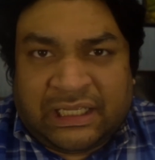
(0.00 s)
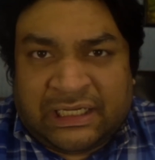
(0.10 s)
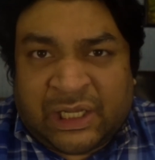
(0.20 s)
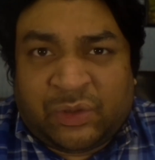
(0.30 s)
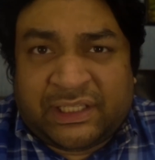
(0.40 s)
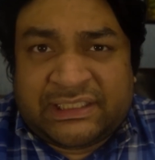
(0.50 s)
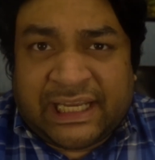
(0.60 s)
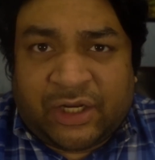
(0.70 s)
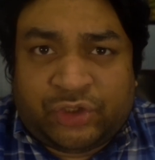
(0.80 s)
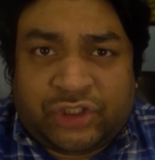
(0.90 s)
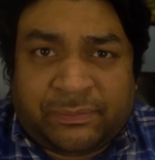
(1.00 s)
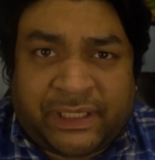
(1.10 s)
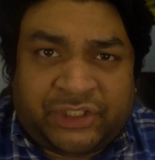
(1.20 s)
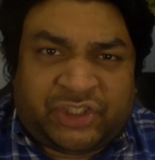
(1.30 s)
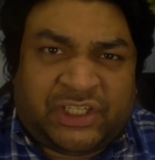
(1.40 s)
Now let's get on to the
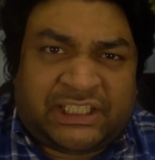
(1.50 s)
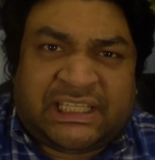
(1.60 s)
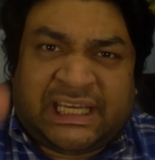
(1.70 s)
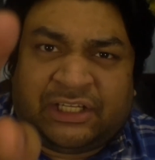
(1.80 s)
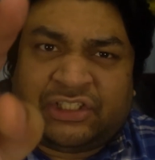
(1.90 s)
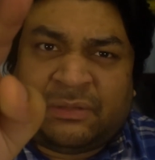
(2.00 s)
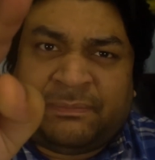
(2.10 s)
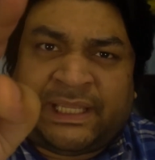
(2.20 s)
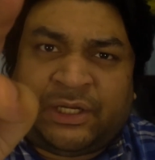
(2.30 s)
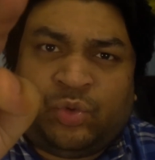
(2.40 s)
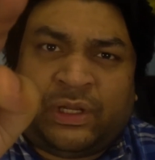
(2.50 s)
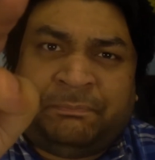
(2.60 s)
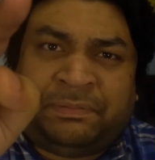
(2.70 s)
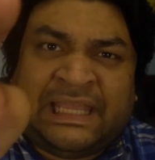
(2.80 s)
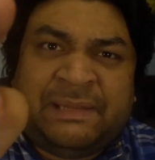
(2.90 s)
manager. Let's get on to the man who I
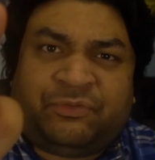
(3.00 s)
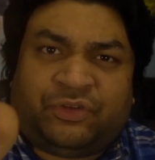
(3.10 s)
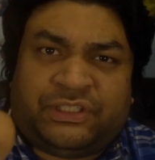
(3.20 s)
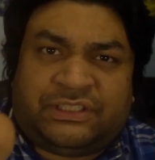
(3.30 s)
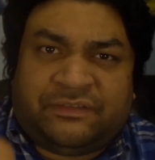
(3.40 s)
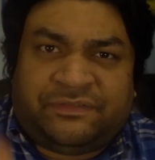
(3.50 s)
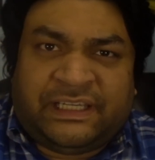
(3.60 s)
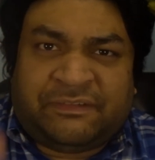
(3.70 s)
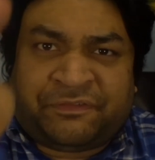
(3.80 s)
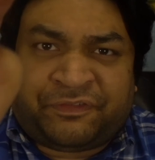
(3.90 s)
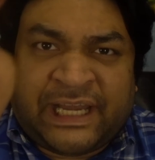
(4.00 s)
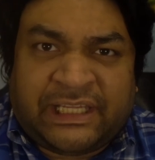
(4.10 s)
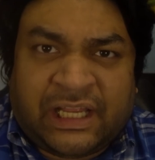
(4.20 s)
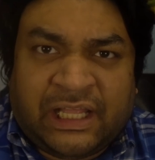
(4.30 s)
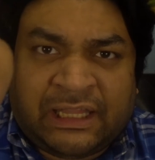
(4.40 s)
blame for this defeat,
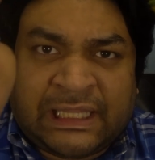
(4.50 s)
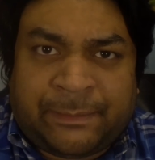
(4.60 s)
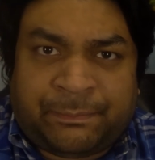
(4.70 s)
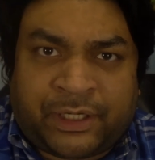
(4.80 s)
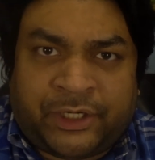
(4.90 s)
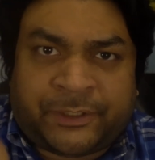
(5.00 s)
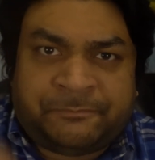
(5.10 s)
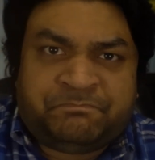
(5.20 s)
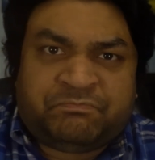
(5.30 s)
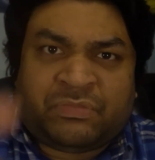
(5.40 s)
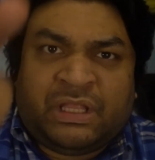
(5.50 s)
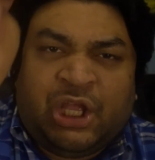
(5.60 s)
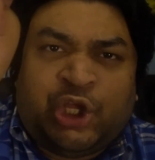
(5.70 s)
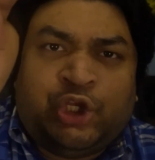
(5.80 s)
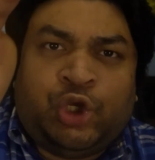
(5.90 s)
Frank Lampard.
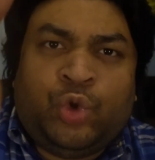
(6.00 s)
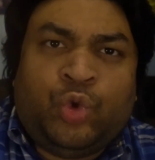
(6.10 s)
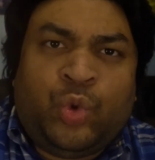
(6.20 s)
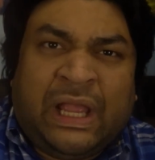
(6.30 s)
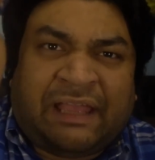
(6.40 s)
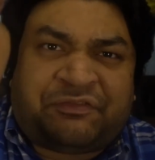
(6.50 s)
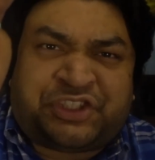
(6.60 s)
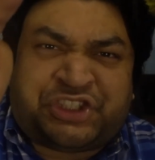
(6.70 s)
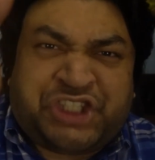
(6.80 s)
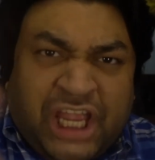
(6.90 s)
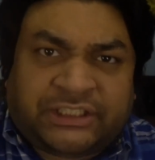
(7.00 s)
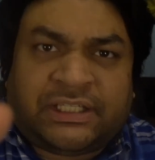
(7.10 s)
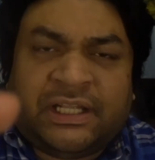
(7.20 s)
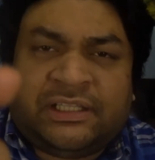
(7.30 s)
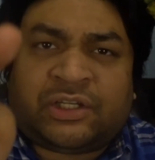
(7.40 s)
You have
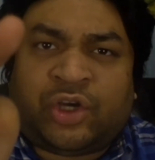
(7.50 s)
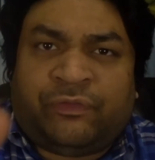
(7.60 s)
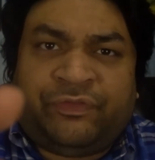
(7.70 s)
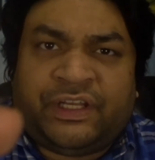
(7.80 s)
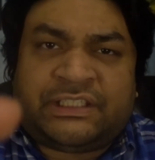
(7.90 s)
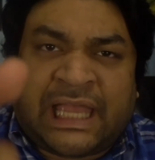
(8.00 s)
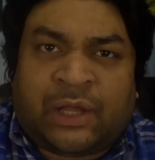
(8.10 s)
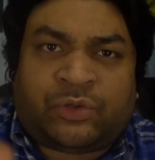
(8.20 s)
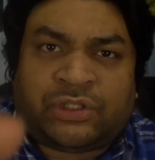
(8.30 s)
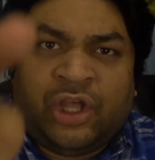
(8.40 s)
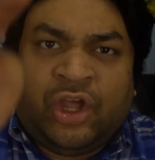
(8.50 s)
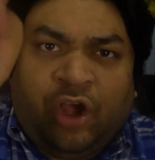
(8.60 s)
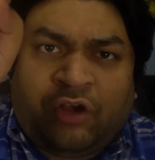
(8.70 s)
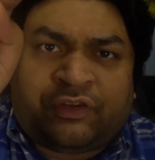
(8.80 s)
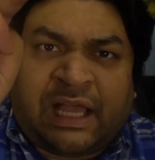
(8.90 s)
sucked the confidence out
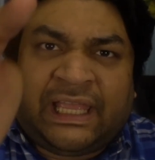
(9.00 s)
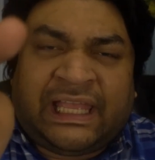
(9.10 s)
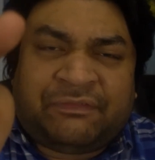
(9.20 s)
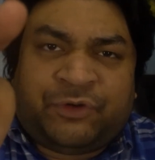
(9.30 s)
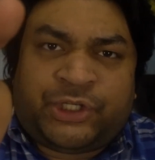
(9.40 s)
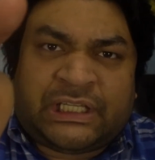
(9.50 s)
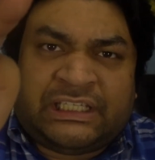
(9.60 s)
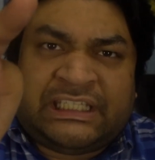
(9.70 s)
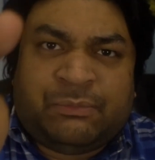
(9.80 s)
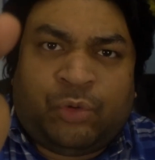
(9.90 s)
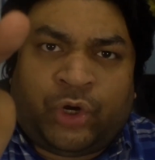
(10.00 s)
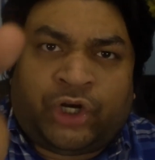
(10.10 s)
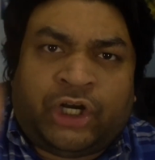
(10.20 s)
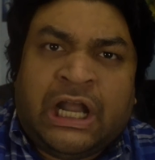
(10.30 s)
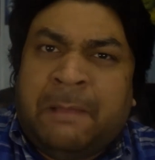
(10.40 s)
of Kai Havertz and Timo
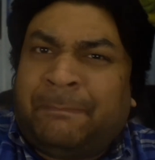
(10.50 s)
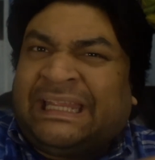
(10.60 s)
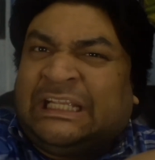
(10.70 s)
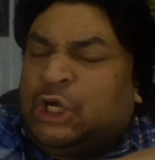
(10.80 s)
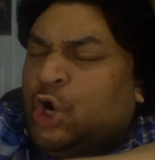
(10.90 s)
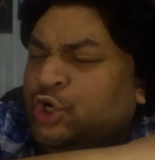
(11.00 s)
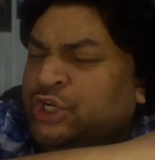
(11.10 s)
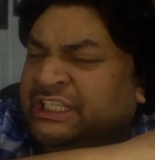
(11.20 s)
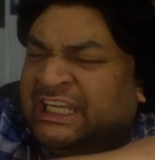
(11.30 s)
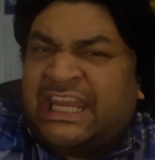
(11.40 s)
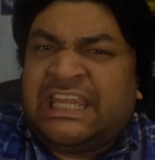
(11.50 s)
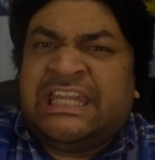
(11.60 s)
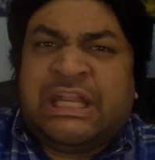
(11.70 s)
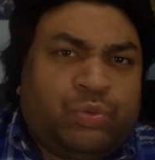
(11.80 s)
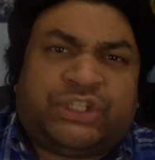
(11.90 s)
Werner by
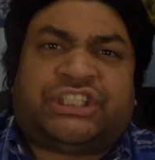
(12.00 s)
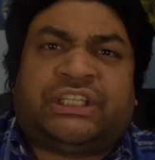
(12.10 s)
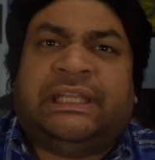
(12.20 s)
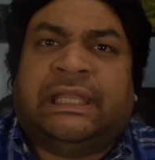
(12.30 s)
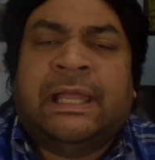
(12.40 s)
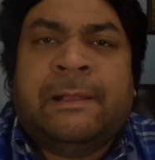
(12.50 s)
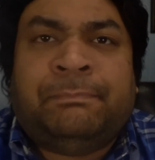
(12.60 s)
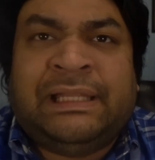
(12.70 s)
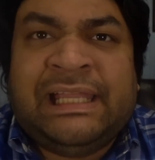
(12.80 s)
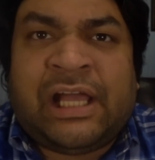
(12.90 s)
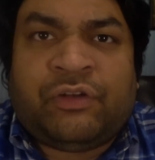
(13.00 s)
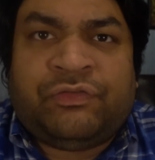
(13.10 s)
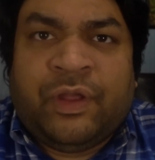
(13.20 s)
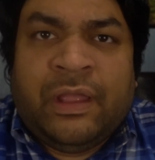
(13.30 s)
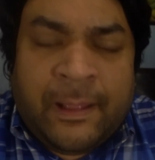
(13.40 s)
continuously playing
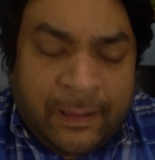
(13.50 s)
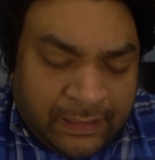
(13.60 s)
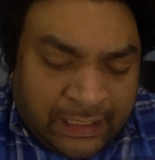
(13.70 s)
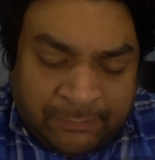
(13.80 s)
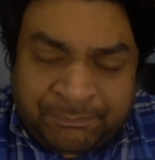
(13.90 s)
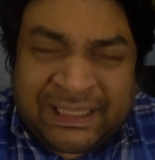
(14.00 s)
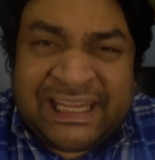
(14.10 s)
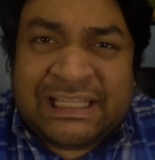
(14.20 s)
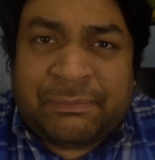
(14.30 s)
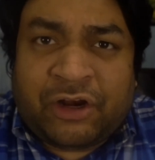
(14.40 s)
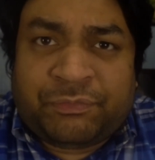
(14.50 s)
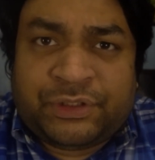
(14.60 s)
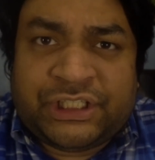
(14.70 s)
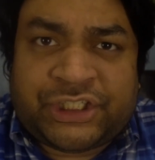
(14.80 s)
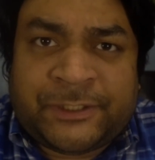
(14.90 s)
them out of
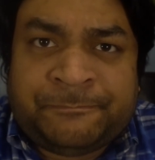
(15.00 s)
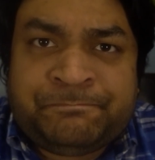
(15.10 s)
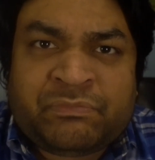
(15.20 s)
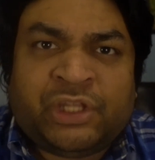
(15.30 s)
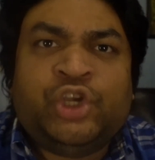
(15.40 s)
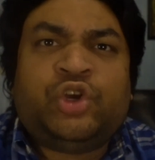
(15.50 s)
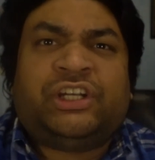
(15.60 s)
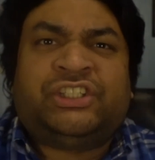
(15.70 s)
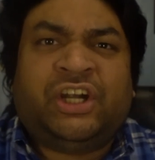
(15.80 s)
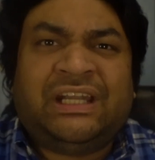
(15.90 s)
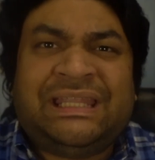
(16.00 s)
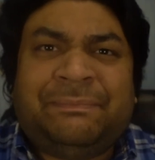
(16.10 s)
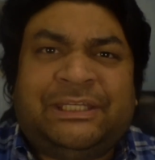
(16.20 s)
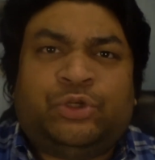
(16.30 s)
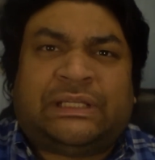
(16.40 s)
position. You're going to turn them into